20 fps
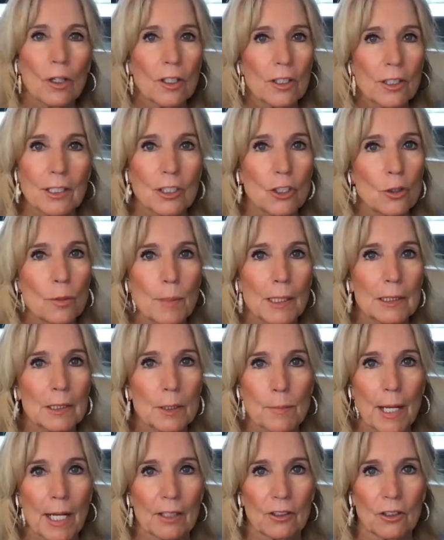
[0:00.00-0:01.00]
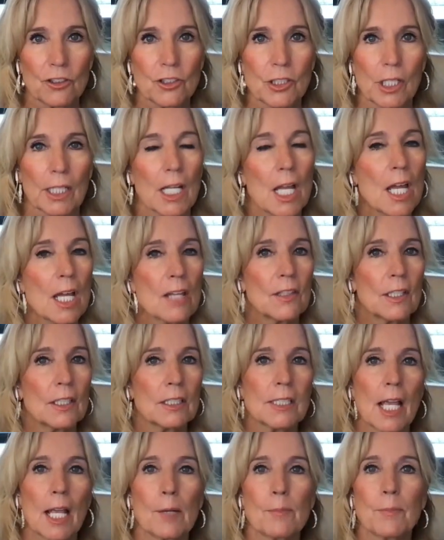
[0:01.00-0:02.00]
already knew about the background check.
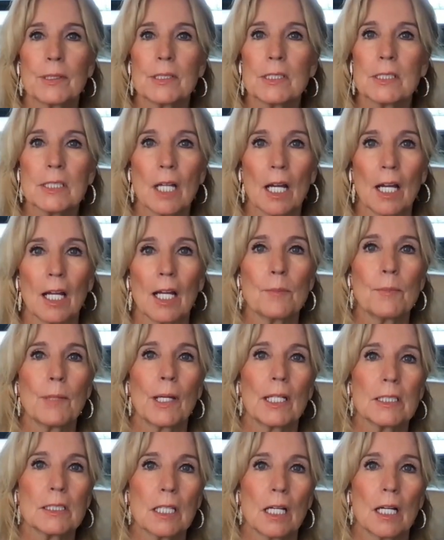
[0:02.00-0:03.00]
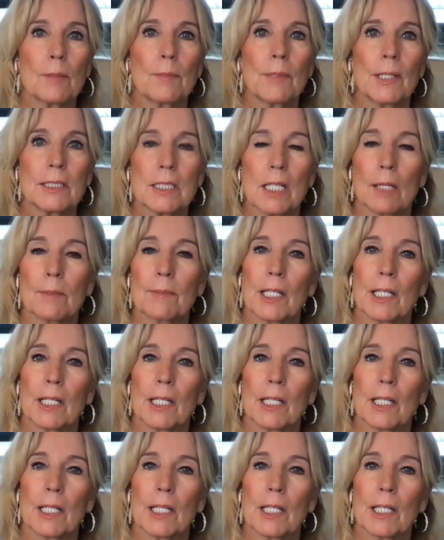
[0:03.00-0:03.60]
This happens time and time and time